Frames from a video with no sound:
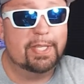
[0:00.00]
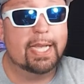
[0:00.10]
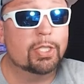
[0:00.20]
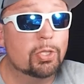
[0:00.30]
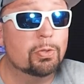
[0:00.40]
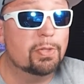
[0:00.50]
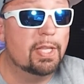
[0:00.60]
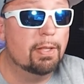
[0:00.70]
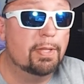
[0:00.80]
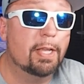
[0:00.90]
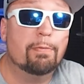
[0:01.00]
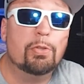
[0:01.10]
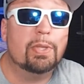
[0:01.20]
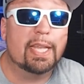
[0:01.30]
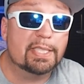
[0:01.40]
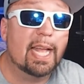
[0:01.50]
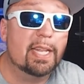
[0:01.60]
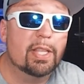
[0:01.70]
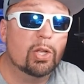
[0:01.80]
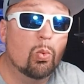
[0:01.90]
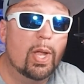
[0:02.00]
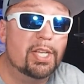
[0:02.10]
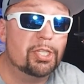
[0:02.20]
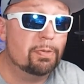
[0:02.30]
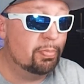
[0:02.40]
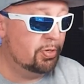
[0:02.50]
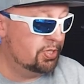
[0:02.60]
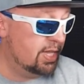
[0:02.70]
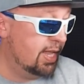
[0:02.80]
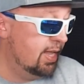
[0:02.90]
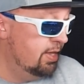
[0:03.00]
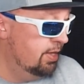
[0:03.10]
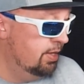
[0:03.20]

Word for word: Take a little, take a few things out of the equation per se.